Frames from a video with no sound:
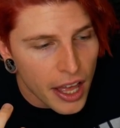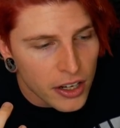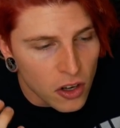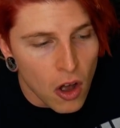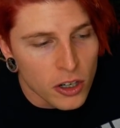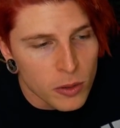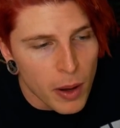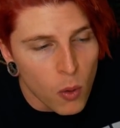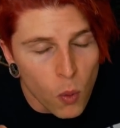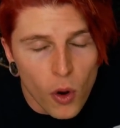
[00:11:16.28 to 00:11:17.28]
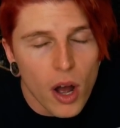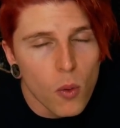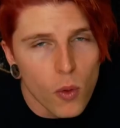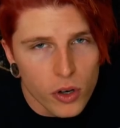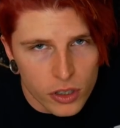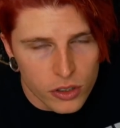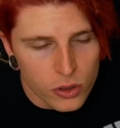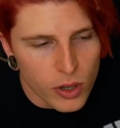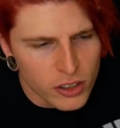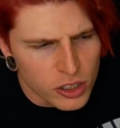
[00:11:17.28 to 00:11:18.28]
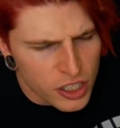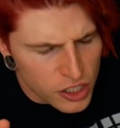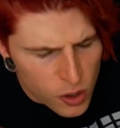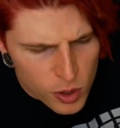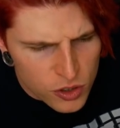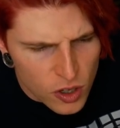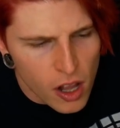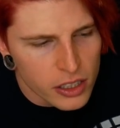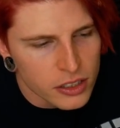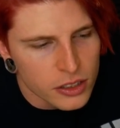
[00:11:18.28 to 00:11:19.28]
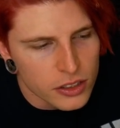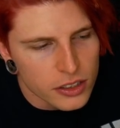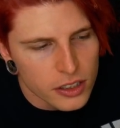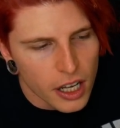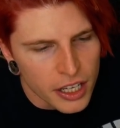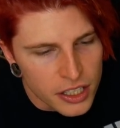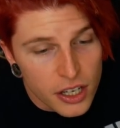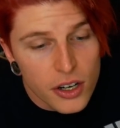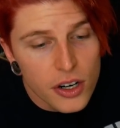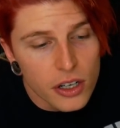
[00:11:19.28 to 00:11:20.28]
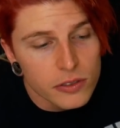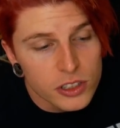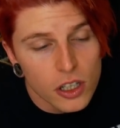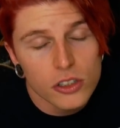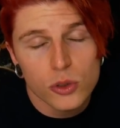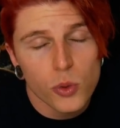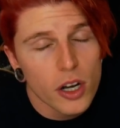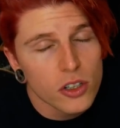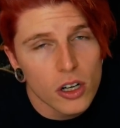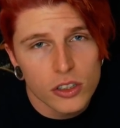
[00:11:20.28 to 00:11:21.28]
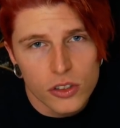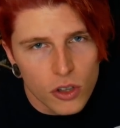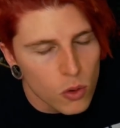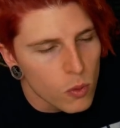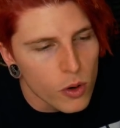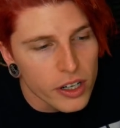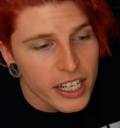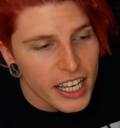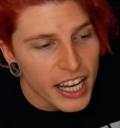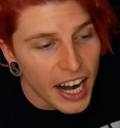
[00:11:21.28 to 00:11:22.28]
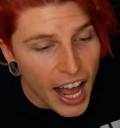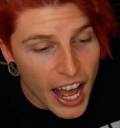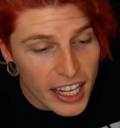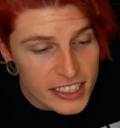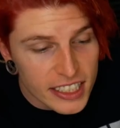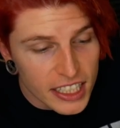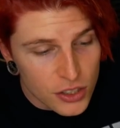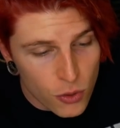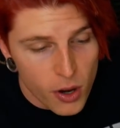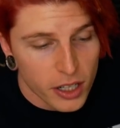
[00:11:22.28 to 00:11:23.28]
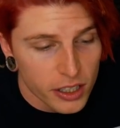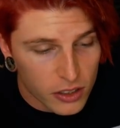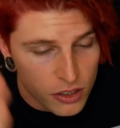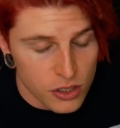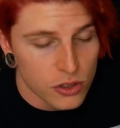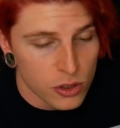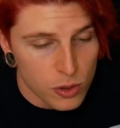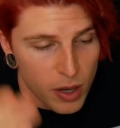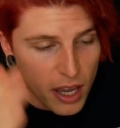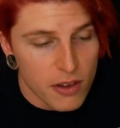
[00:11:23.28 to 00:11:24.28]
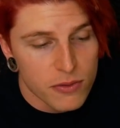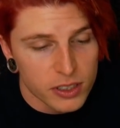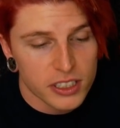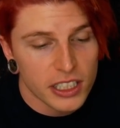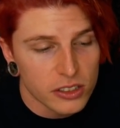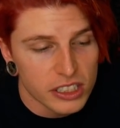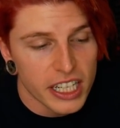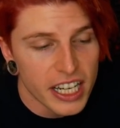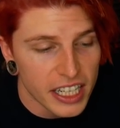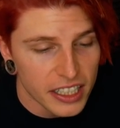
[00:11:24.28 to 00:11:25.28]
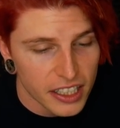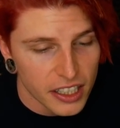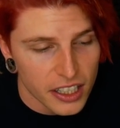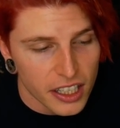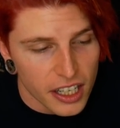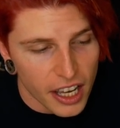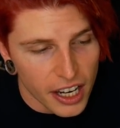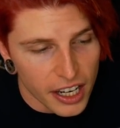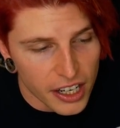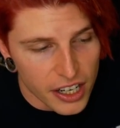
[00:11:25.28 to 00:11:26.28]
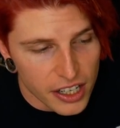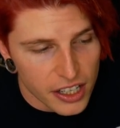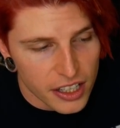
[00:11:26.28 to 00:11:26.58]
talked about what I wanted to do. I took a year of solitude where I talked to no one, and I stayed directly on YouTube every single day, and